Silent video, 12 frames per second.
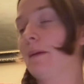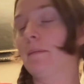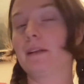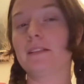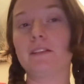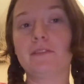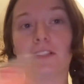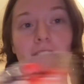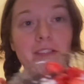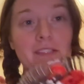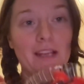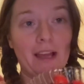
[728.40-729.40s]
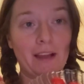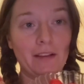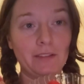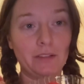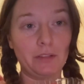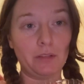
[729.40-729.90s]
myself a little snack, a
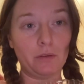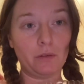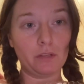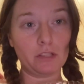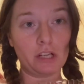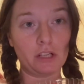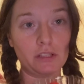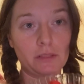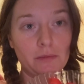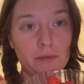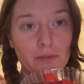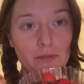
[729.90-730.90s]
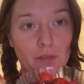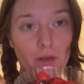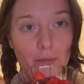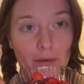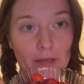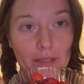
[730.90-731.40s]
little yogurt, chocolate chips, and
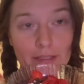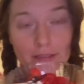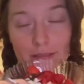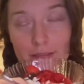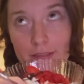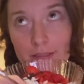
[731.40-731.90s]
strawberries.